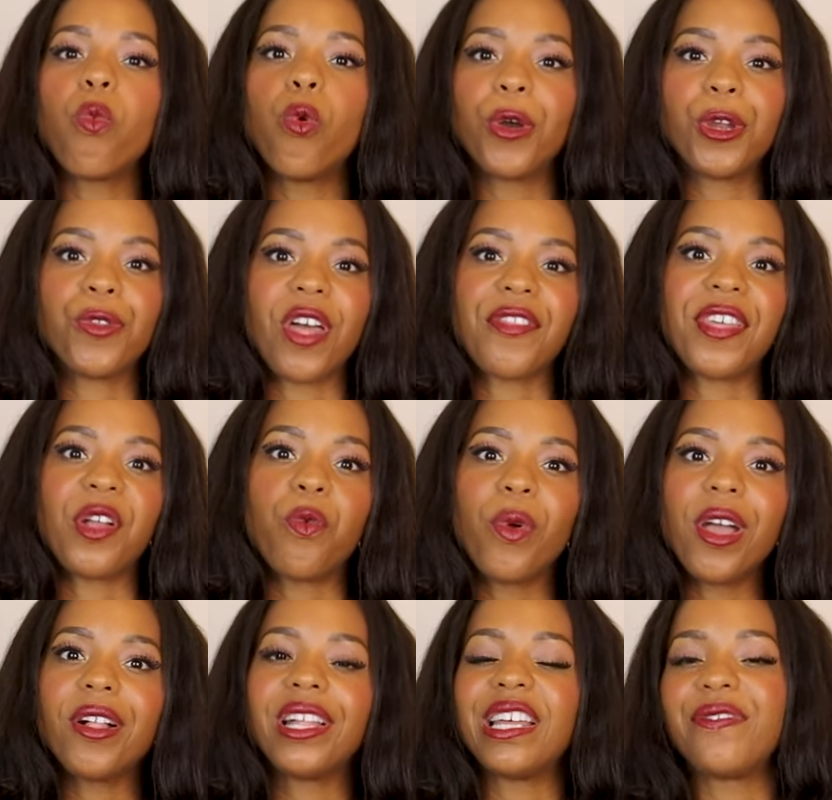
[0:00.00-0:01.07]
warn you that they
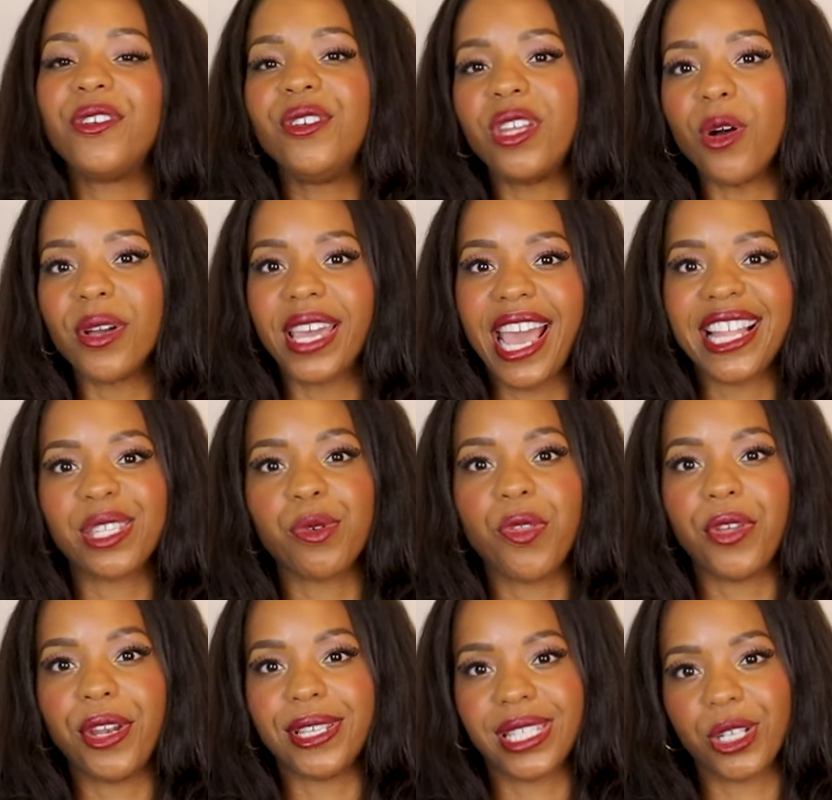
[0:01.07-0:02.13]
will if you don't cancel within a